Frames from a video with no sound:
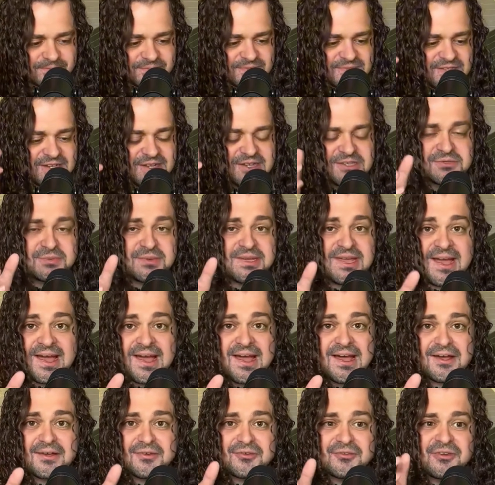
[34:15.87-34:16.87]
is we
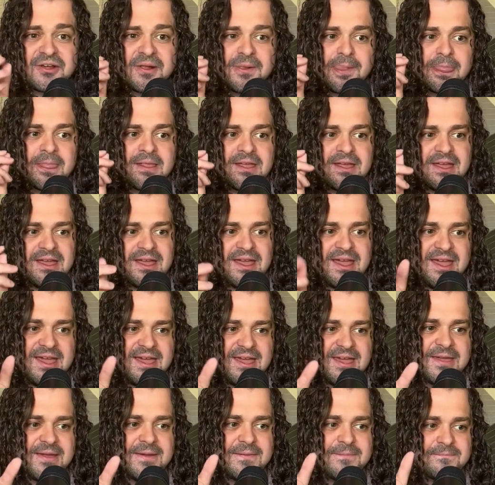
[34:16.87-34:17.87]
have
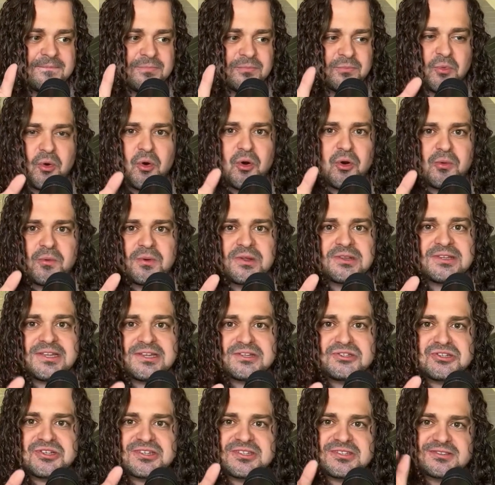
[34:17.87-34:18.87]
a more
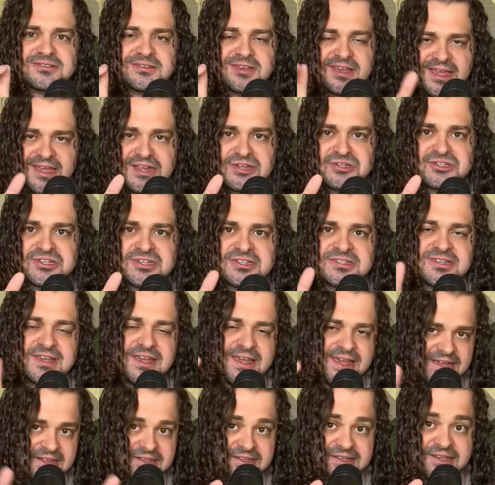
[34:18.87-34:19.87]
religious ancient
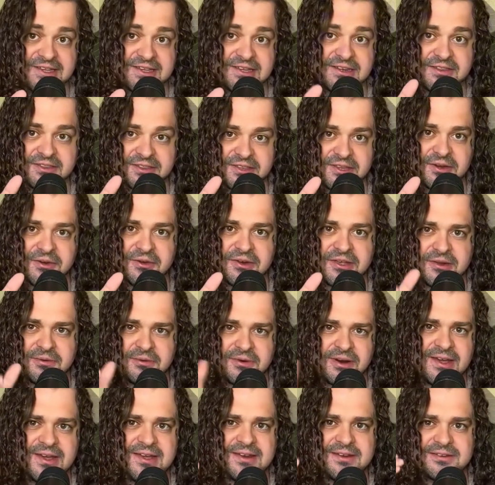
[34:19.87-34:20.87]
alien theory,
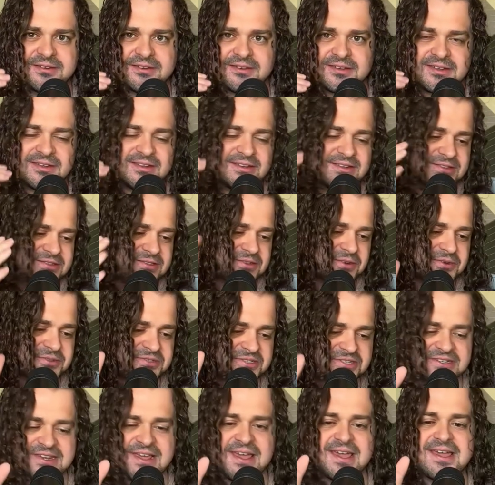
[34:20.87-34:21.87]
right? So
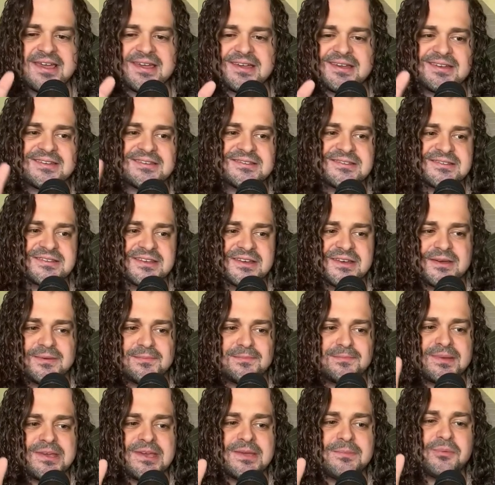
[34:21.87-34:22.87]
today it's
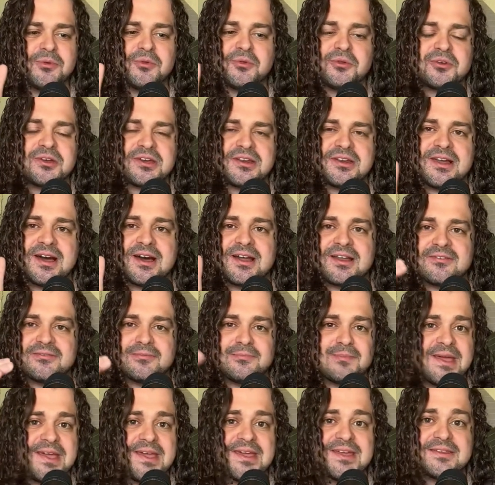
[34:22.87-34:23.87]
people could not have
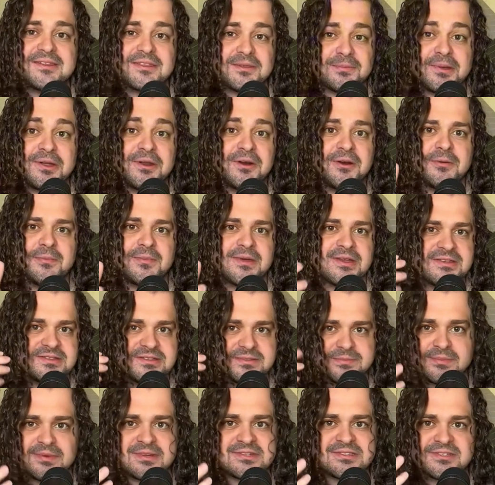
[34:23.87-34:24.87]
made the pyramids.
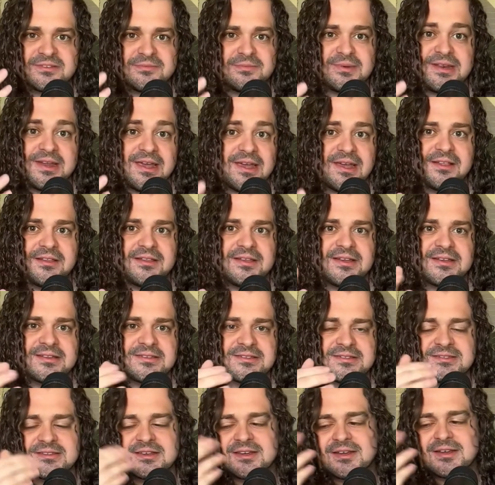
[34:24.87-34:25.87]
It must have been
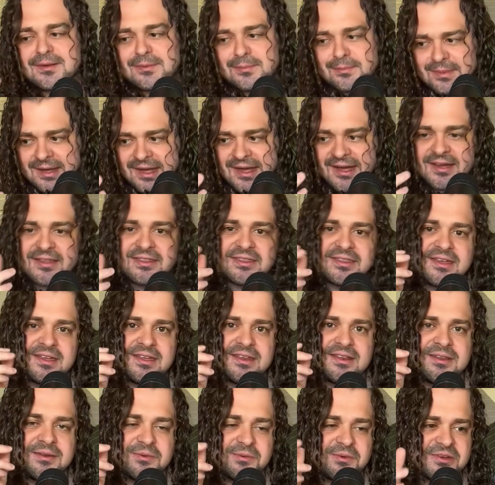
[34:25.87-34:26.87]
aliens. Back
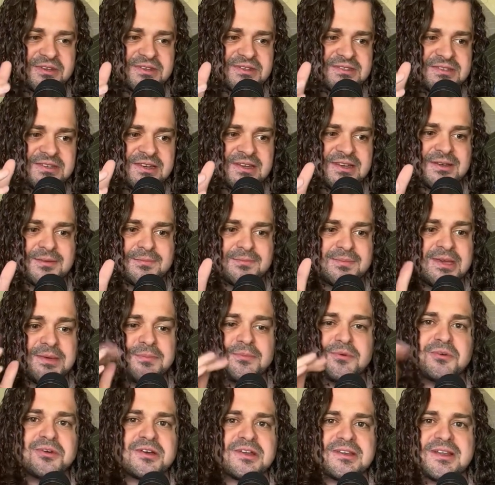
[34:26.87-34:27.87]
then it was
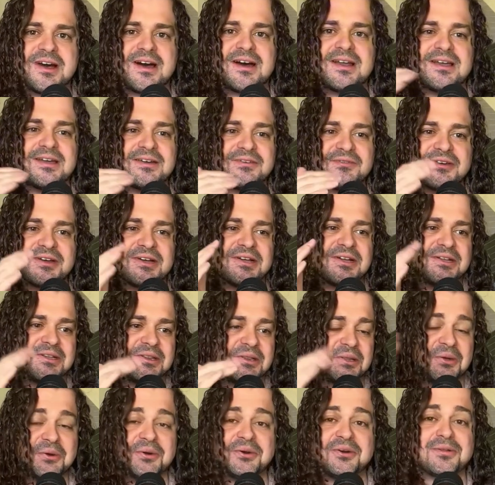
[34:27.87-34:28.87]
people could not have
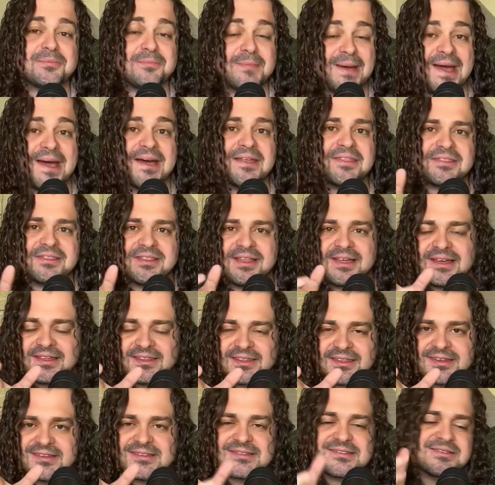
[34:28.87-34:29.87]
learned math like
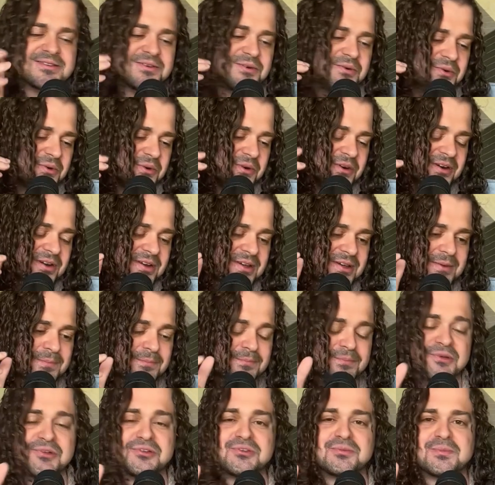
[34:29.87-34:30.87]
this or
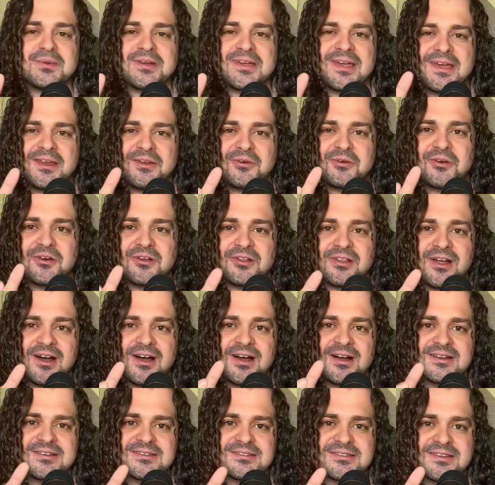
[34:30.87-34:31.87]
built mechanical
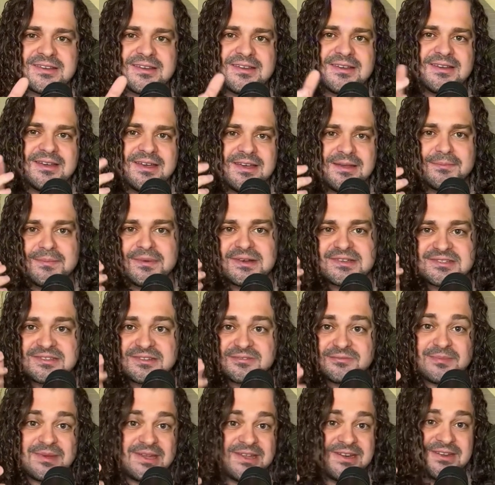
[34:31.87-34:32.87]
clocks. It must
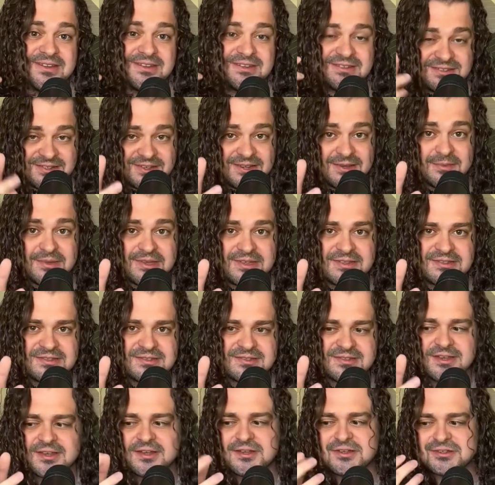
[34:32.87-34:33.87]
have been
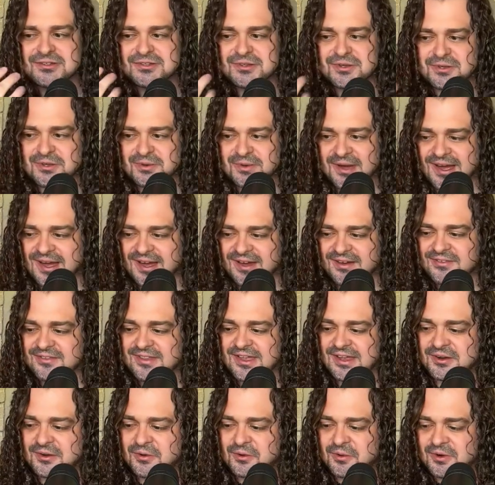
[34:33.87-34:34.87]
demons. So you have
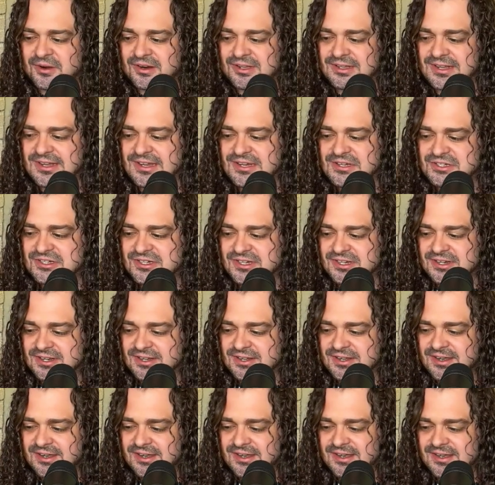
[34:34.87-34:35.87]
that correlation
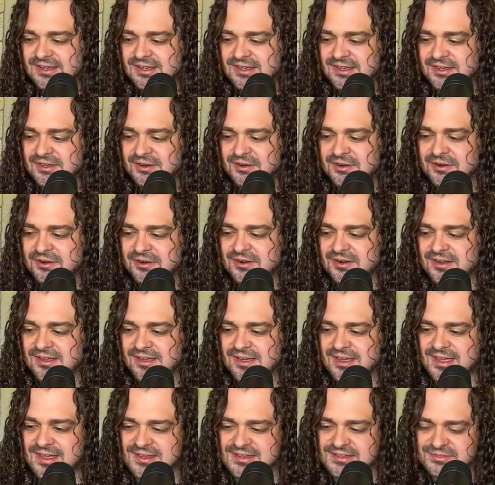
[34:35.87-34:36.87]
here,
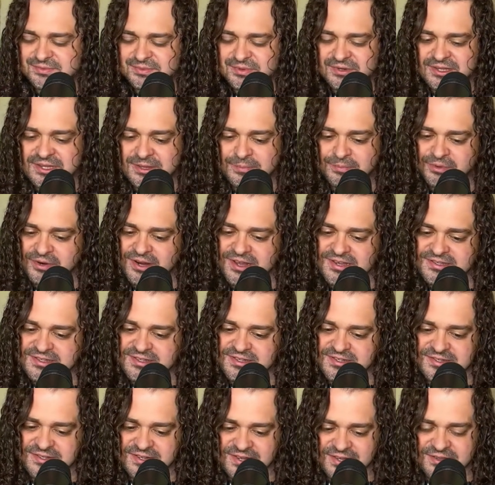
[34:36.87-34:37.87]
and it's really
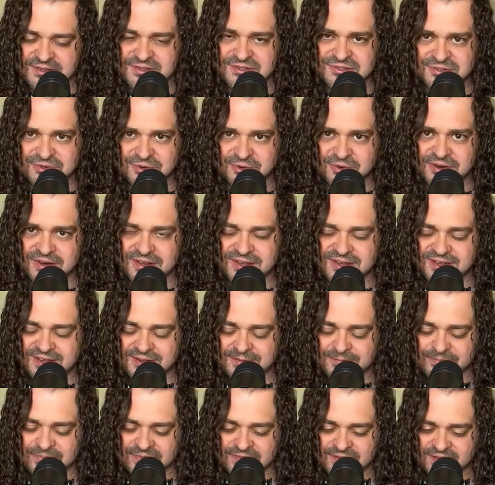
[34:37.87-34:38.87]
present in the story
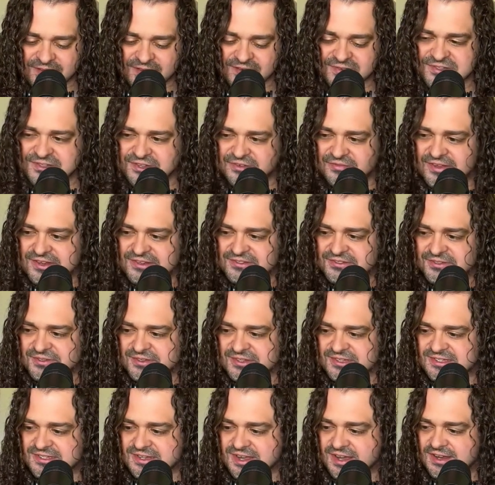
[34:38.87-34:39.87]
of Sylvester
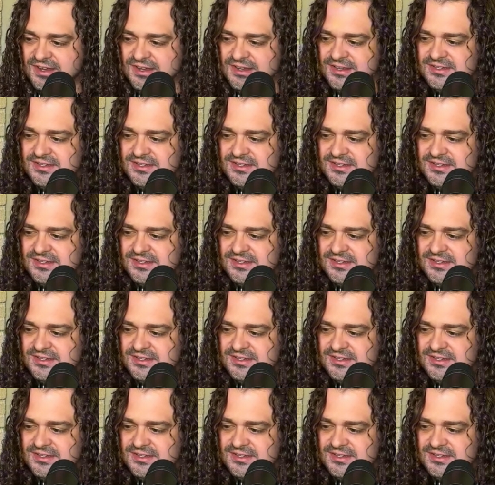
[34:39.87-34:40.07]
II.